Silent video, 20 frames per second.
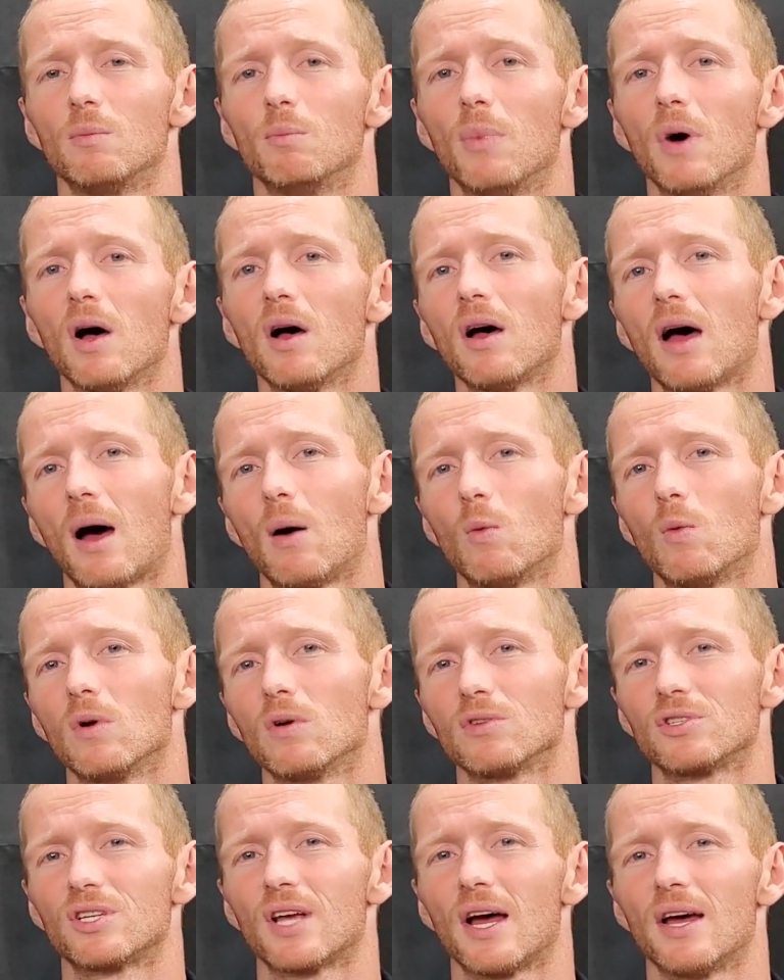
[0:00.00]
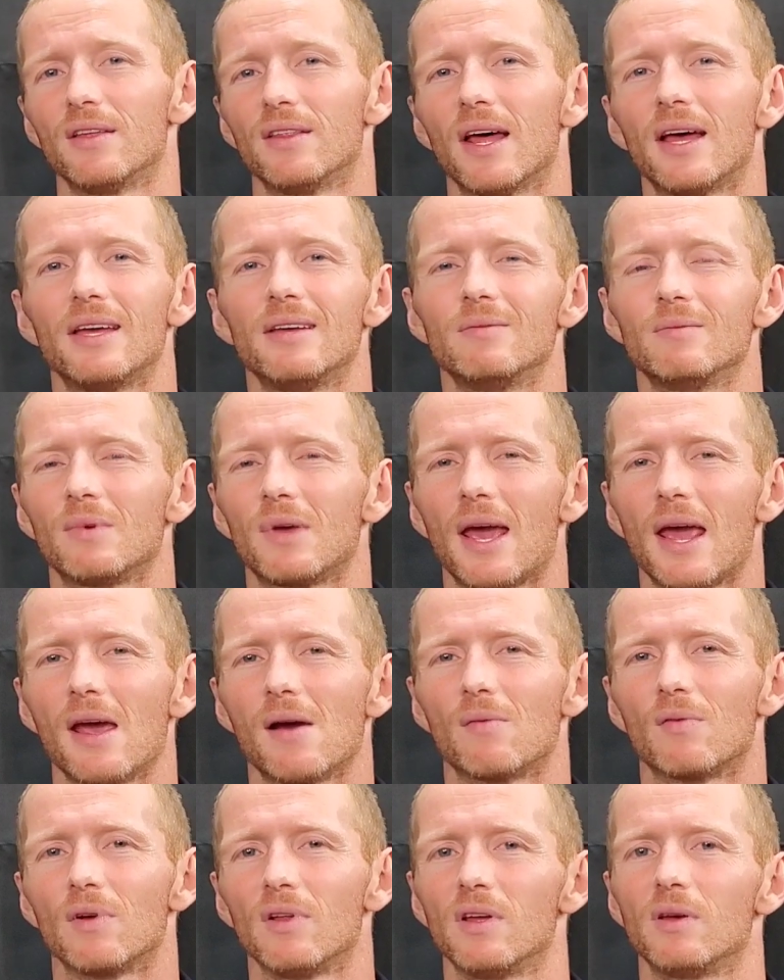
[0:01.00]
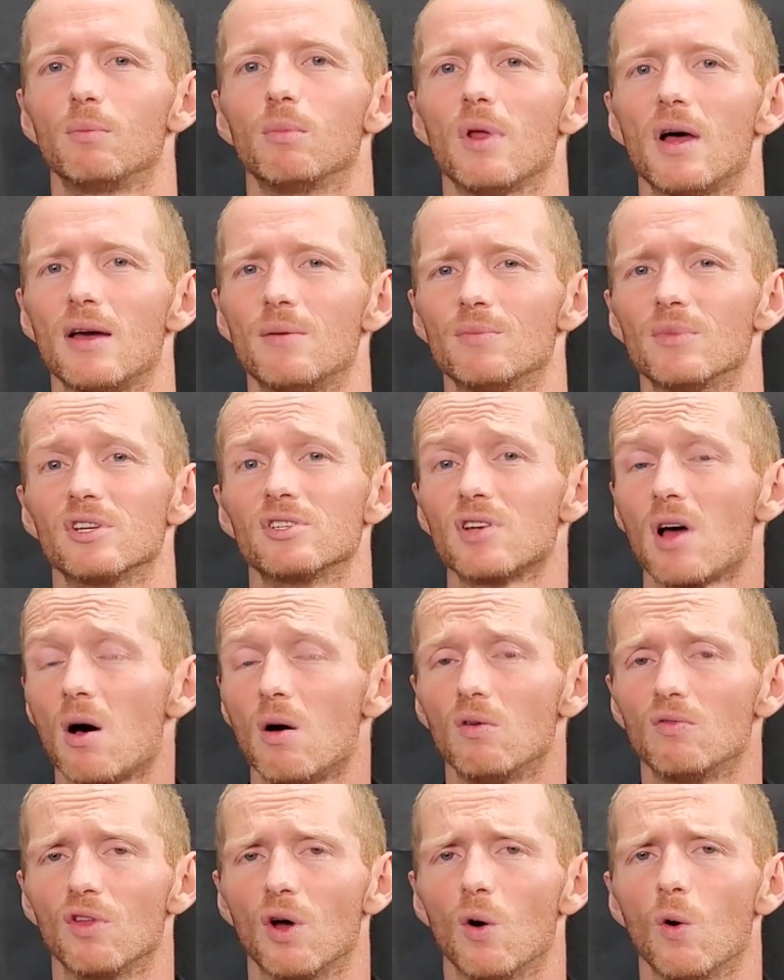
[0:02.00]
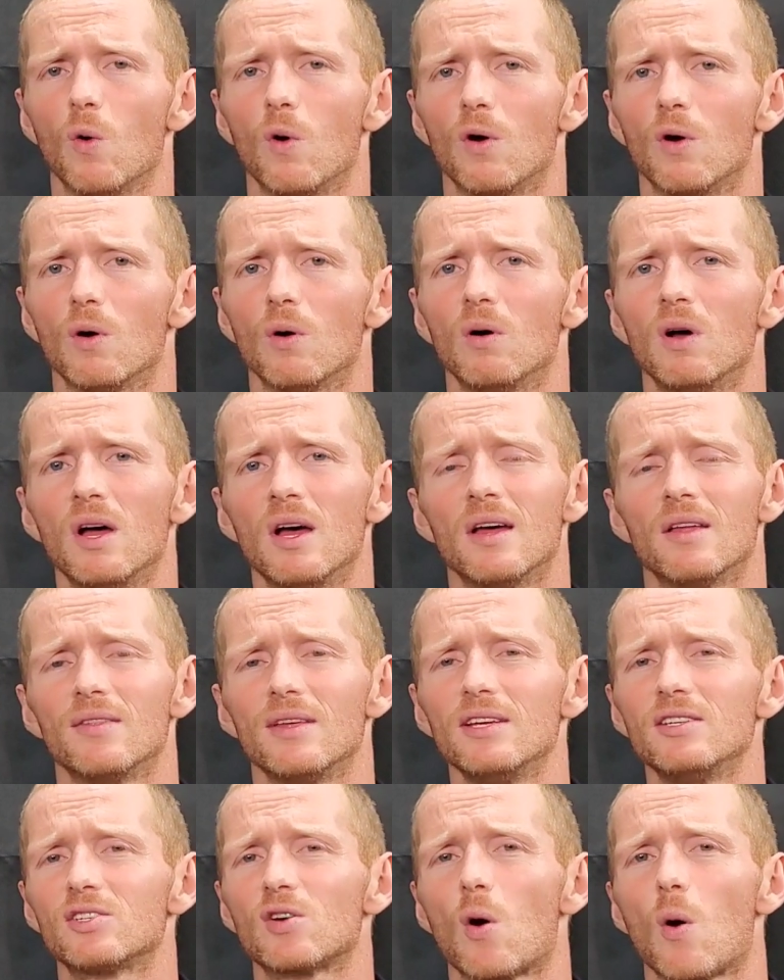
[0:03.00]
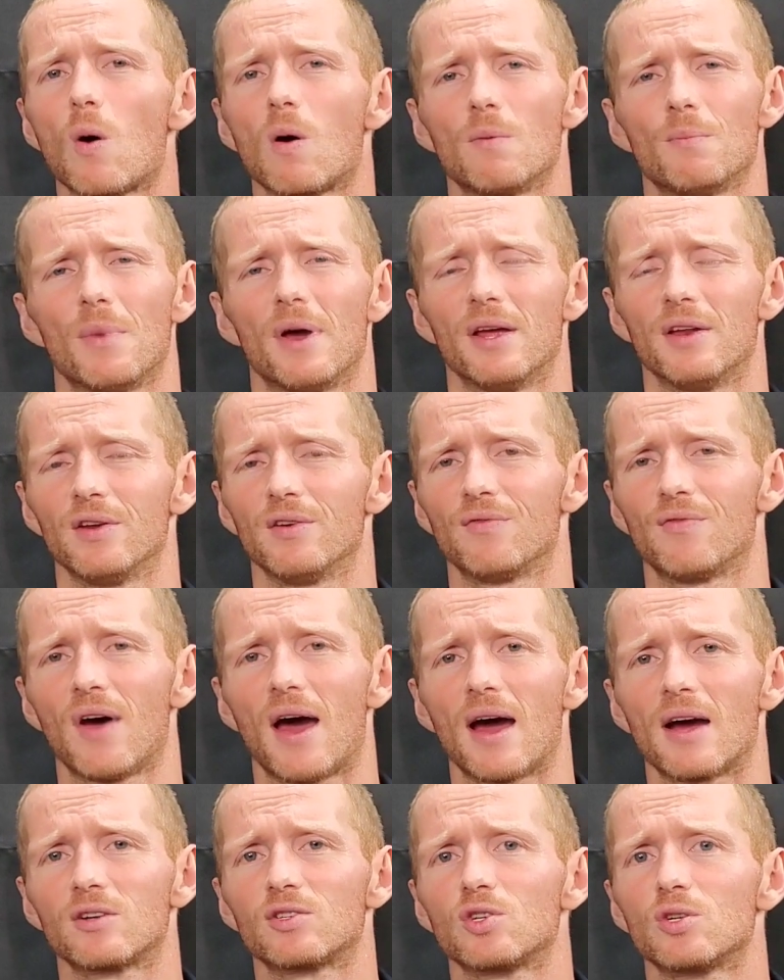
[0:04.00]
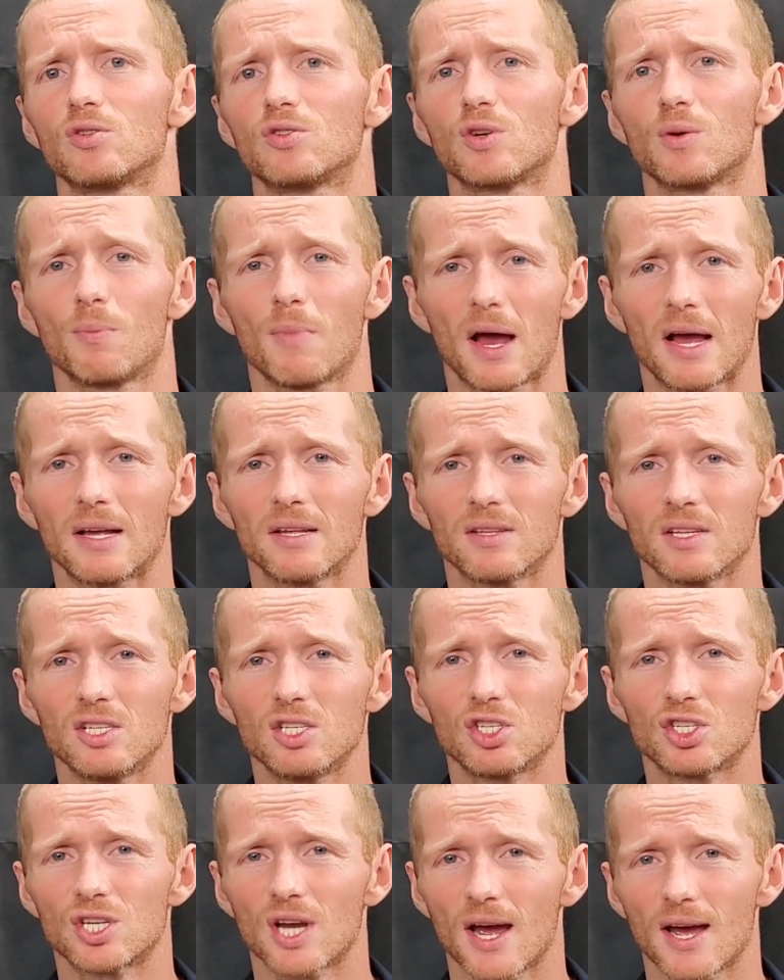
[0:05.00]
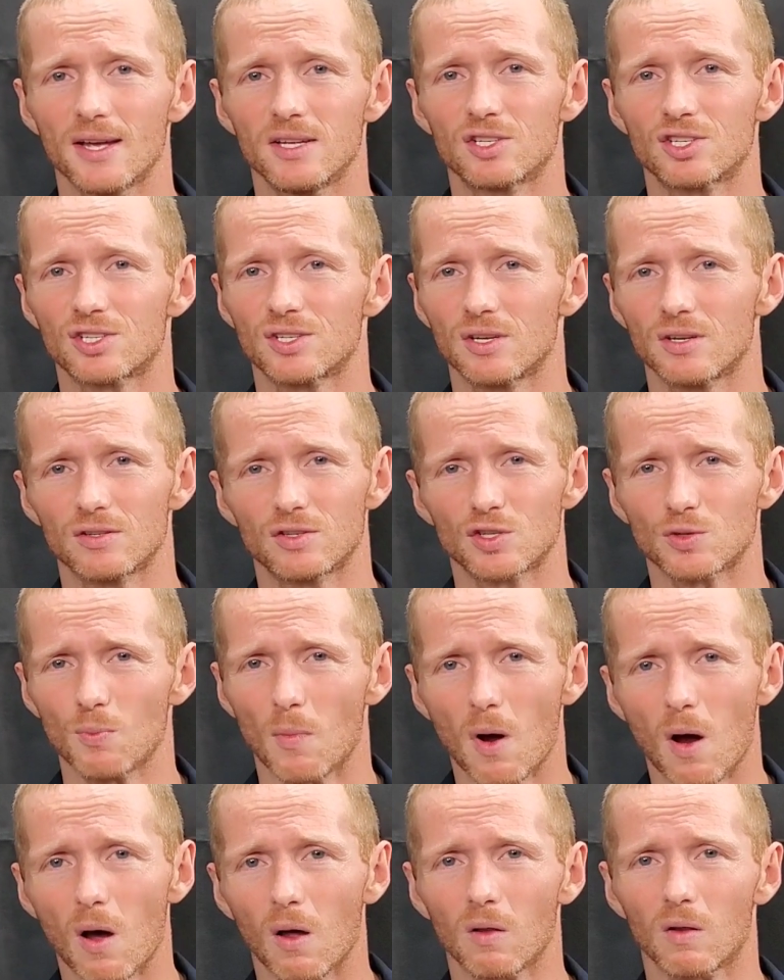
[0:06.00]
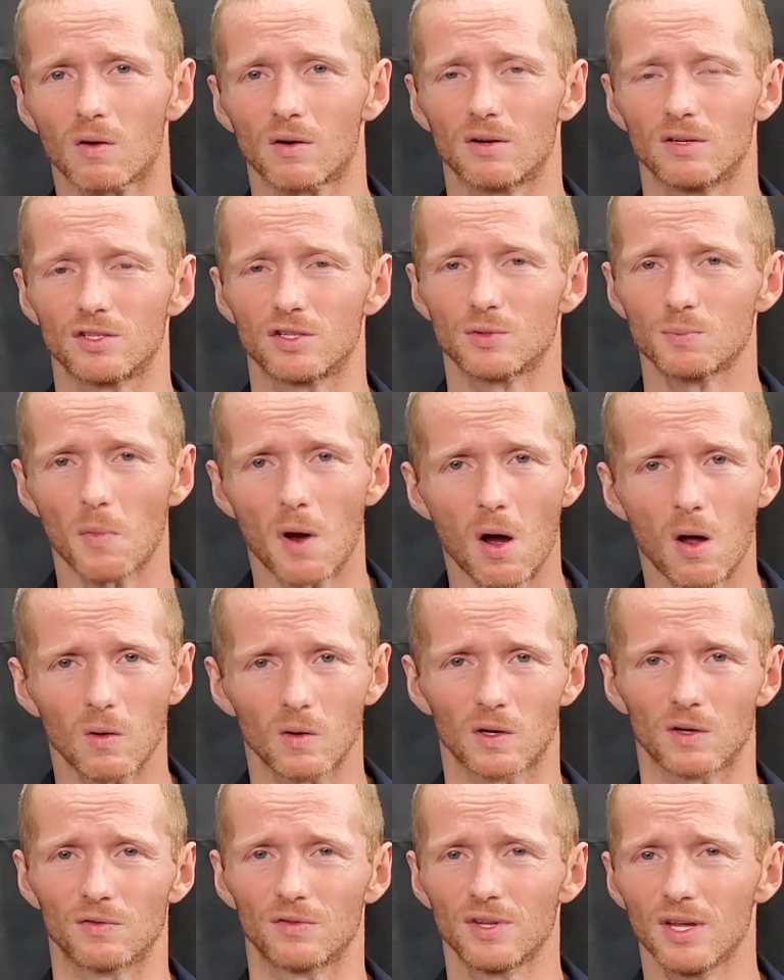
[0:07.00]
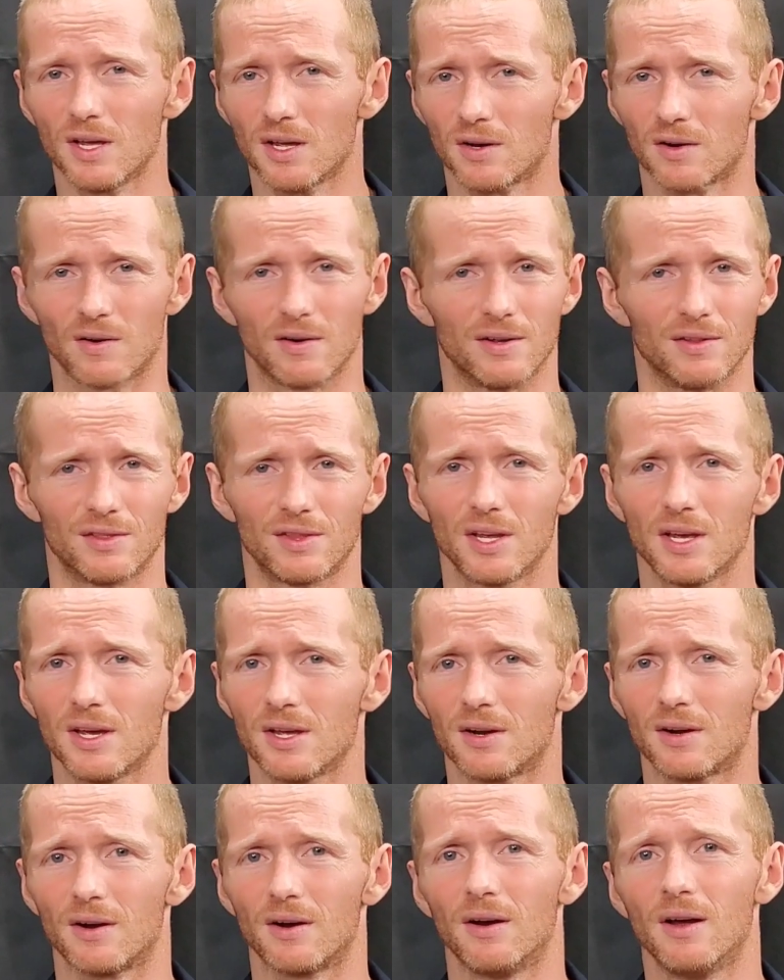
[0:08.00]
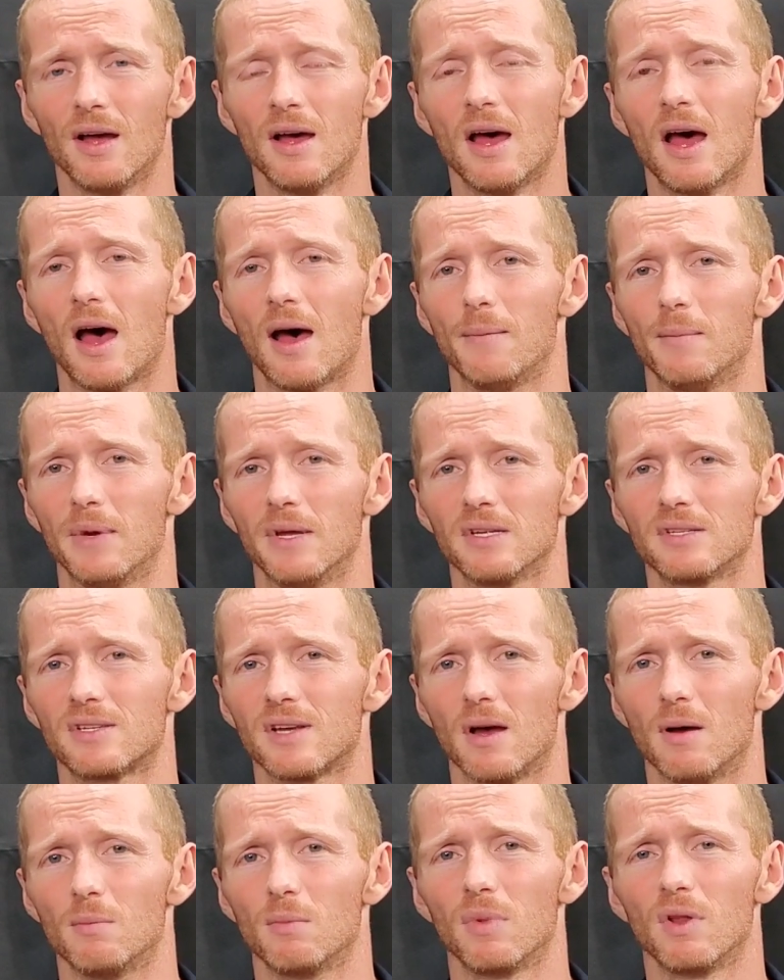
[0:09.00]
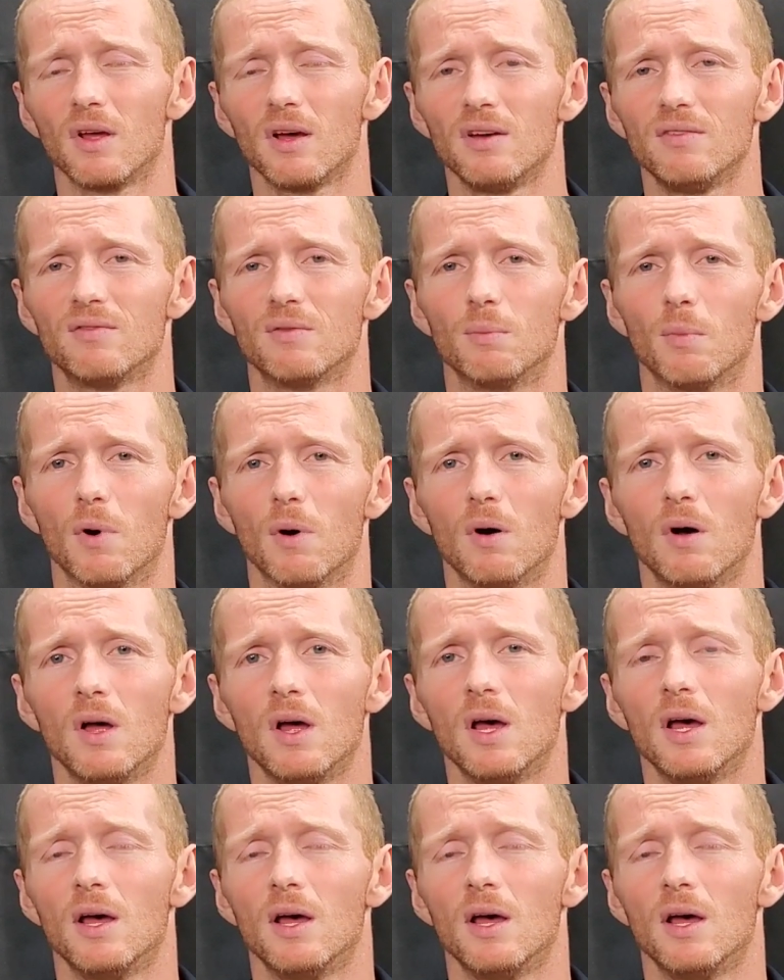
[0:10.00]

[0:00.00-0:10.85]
But I will say they can't really blame this on the oil. These car manufacturers are making these chains smaller and smaller, thinner and thinner. I mean, it's unbelievable.